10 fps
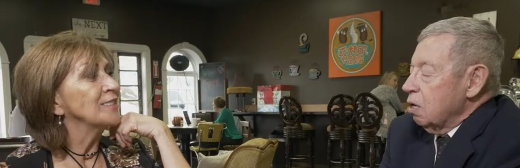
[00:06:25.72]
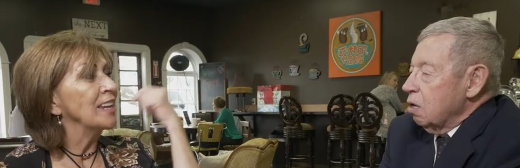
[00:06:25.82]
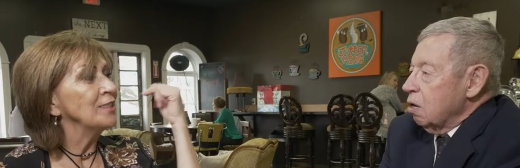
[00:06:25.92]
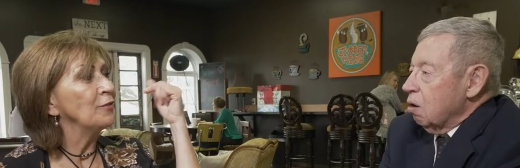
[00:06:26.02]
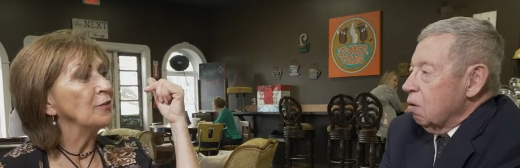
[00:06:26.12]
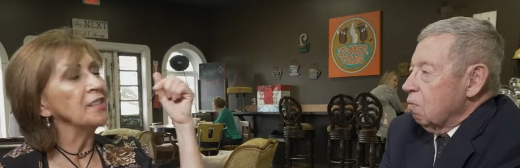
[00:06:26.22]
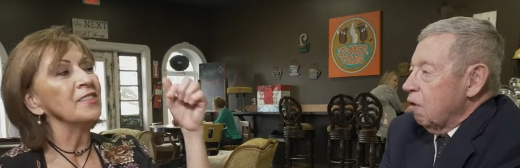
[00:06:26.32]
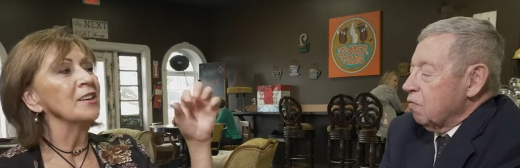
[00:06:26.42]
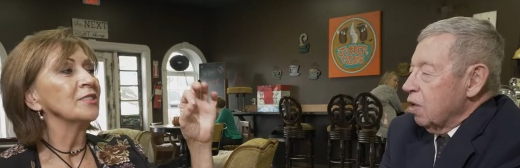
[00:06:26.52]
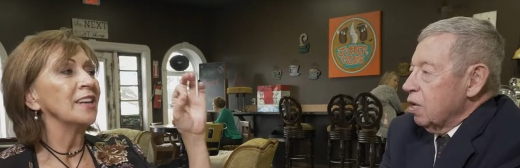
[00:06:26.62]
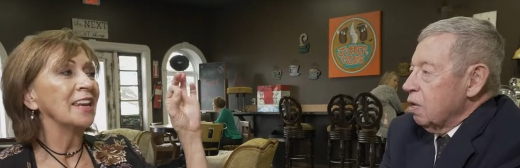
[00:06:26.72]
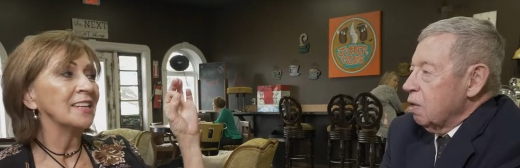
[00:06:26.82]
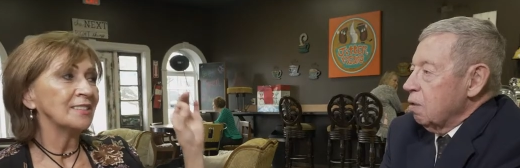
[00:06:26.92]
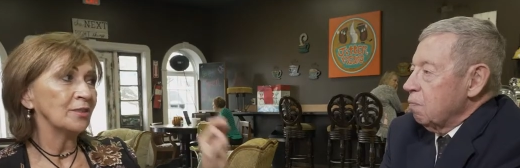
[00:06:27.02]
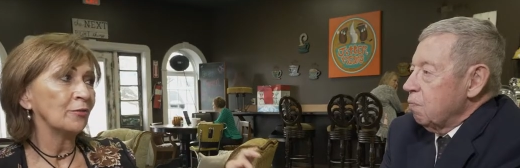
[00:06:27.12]
Speaker 1: 10 to 15,000, and
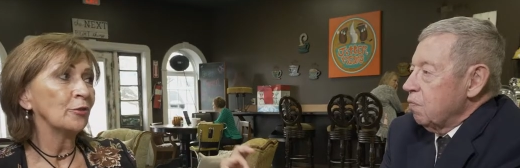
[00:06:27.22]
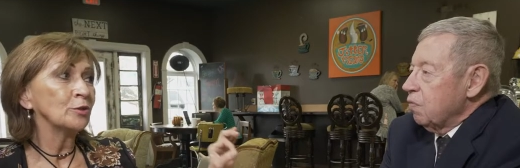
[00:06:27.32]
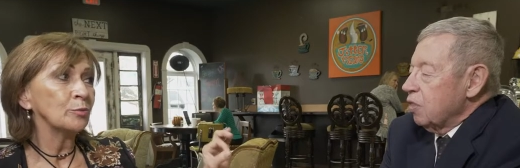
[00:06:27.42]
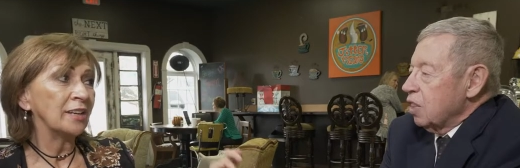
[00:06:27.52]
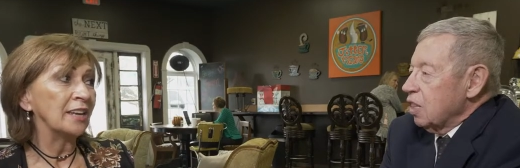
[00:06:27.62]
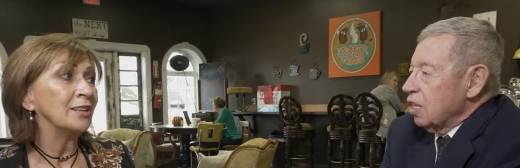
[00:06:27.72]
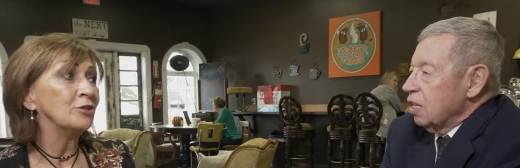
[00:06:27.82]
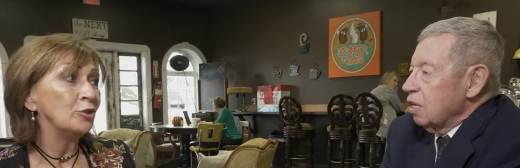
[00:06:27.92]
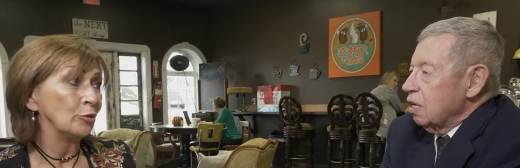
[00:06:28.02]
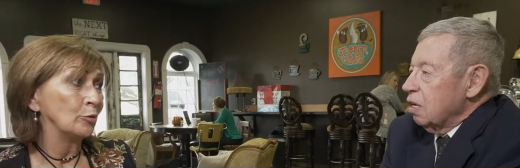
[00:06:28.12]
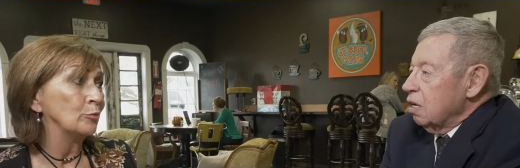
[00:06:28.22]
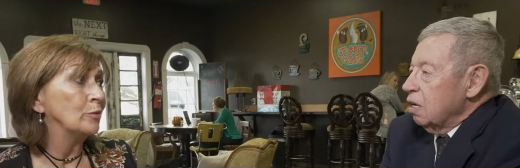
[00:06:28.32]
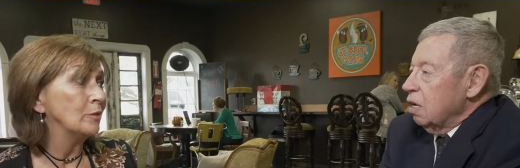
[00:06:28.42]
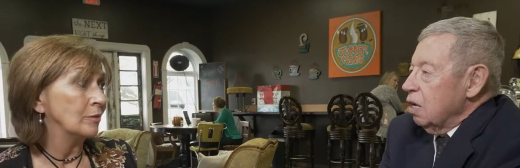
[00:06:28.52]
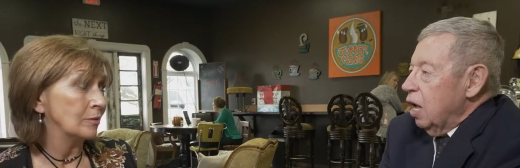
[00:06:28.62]
it's the first weekend in June.
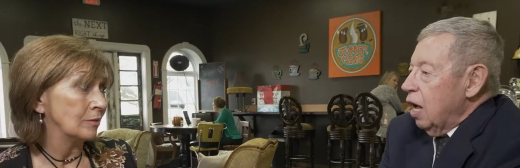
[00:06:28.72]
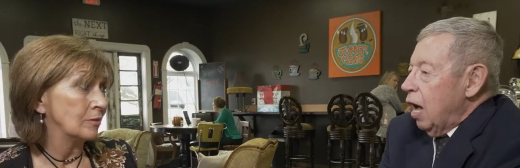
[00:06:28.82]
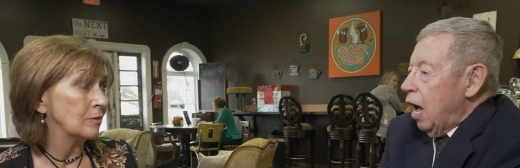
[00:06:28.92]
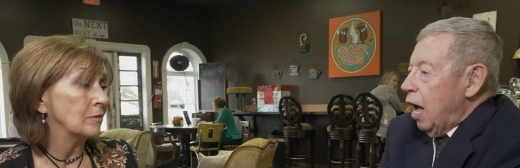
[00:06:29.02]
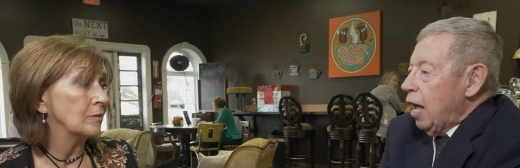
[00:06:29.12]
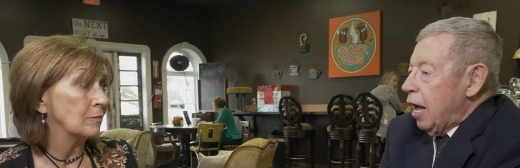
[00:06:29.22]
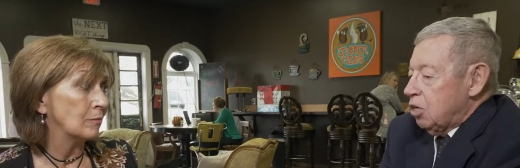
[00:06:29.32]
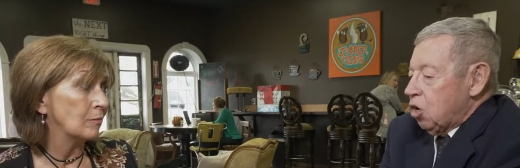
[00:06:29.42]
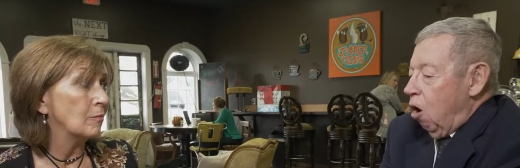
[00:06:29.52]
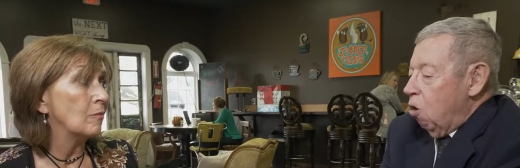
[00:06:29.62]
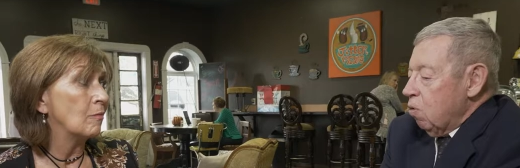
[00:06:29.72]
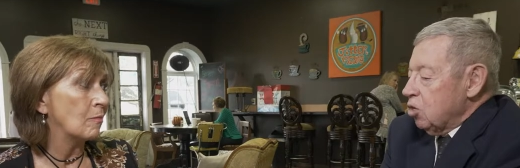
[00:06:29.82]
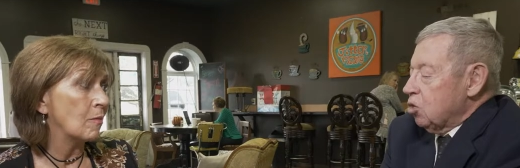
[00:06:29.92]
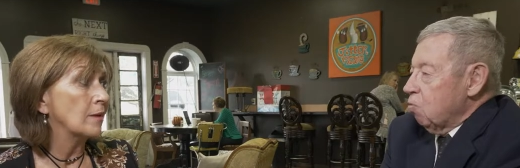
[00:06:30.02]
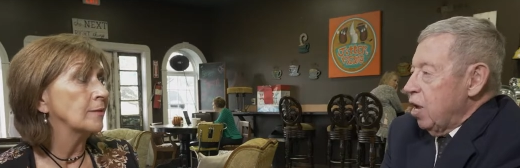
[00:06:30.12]
Yeah.
Speaker 2: It's
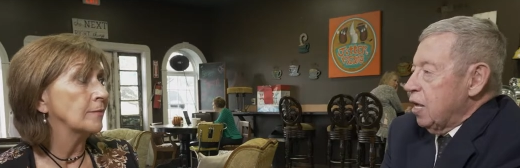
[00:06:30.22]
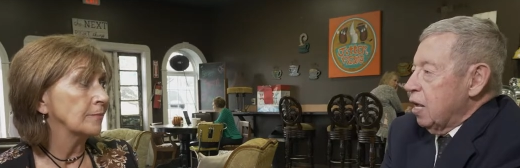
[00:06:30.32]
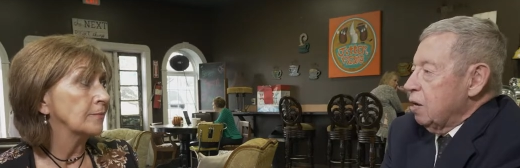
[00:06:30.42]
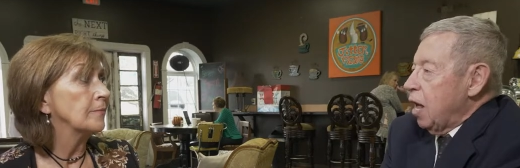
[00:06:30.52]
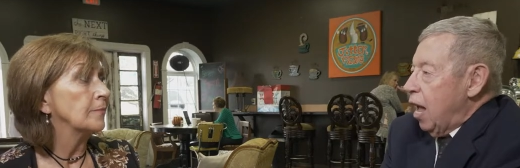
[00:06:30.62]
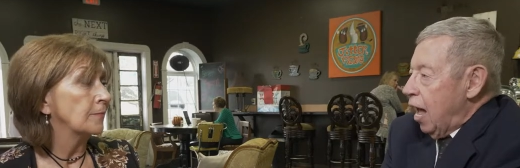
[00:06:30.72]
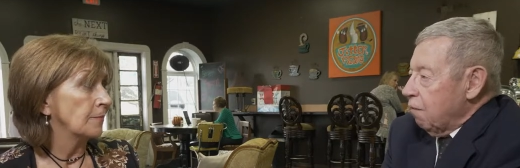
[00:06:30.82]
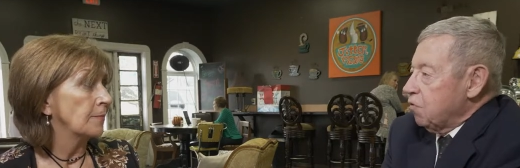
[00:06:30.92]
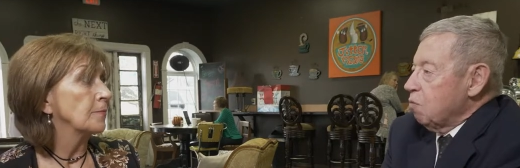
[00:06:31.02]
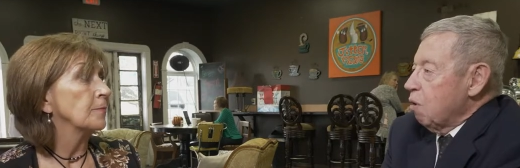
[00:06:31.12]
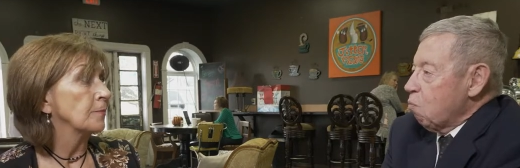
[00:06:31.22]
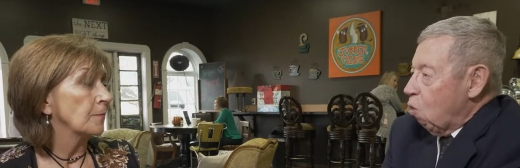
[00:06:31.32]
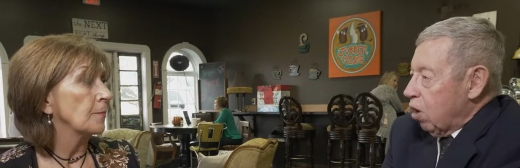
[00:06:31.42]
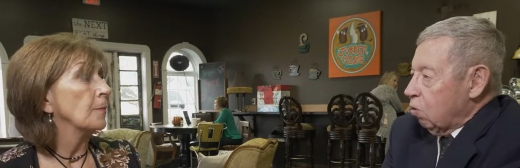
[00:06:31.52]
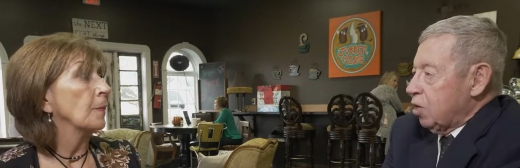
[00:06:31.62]
always the weekend after
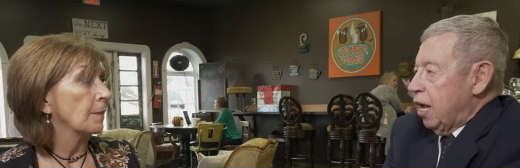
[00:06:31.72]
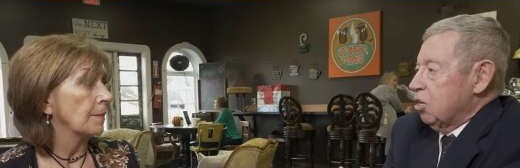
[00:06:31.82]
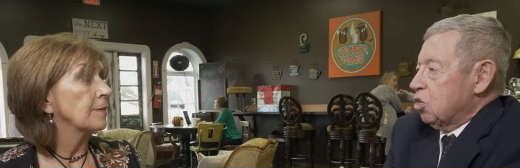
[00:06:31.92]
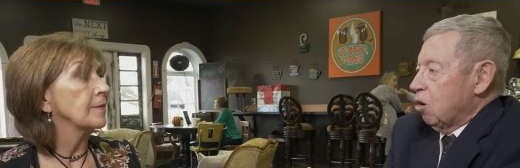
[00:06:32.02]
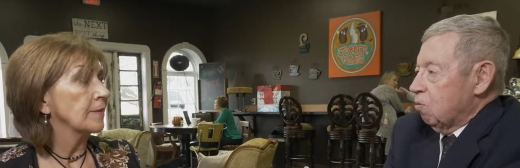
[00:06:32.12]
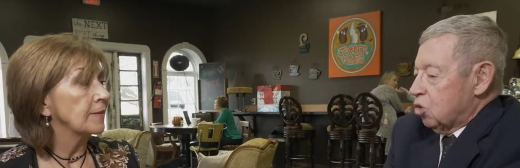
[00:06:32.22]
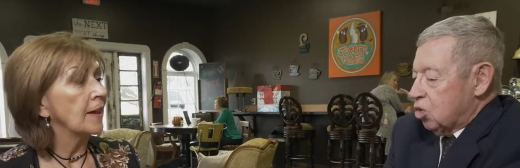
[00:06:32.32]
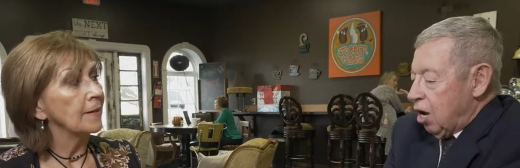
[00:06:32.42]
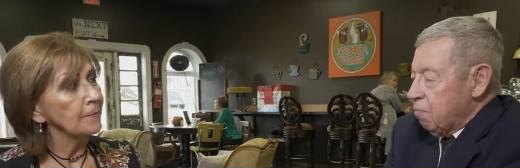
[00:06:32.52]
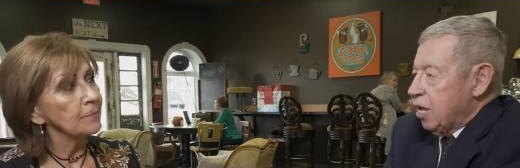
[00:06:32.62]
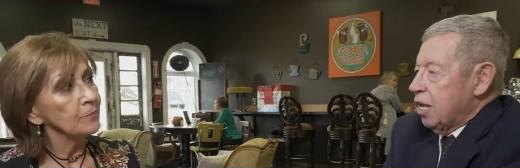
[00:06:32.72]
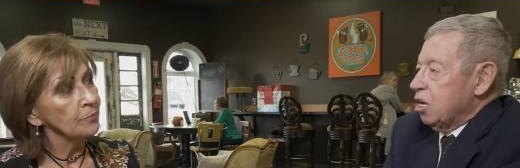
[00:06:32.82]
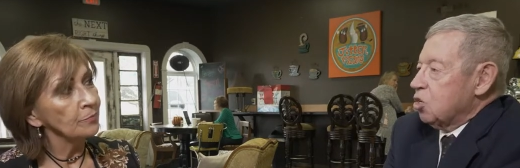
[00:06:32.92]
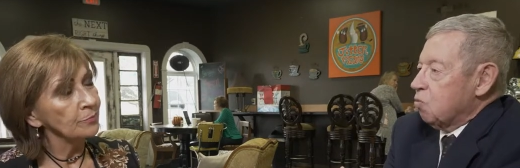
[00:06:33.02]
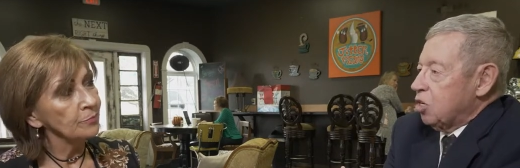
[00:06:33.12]
Memorial Day, so yeah. some
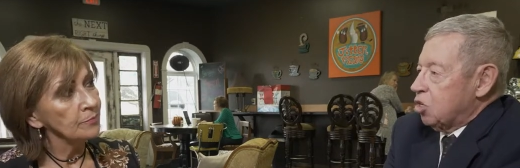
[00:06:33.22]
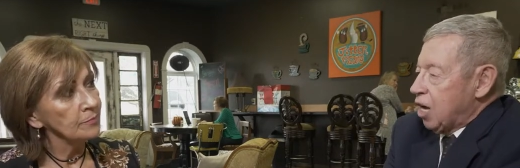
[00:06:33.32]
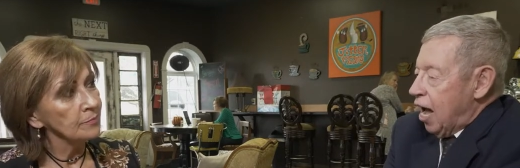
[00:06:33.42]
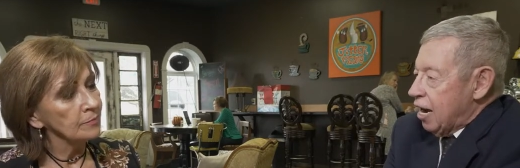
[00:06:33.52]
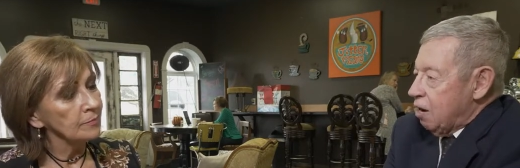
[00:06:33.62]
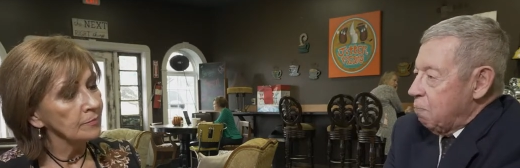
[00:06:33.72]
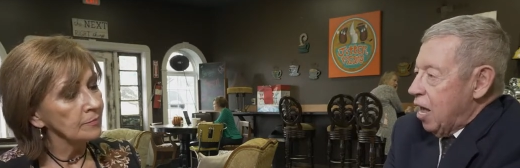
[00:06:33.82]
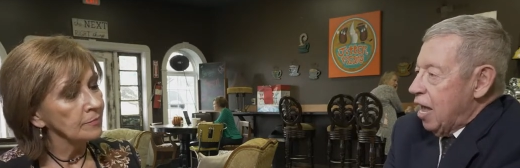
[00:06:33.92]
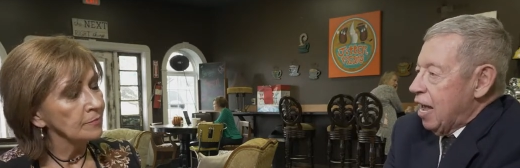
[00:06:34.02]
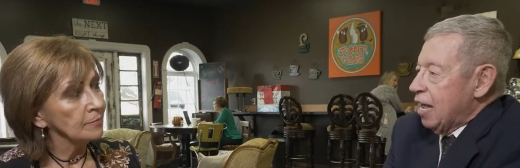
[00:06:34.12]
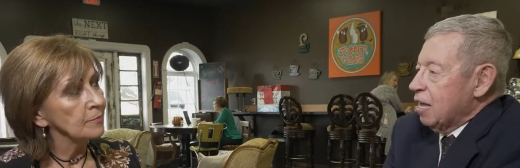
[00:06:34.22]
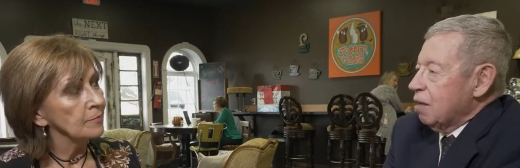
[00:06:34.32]
years we start in May,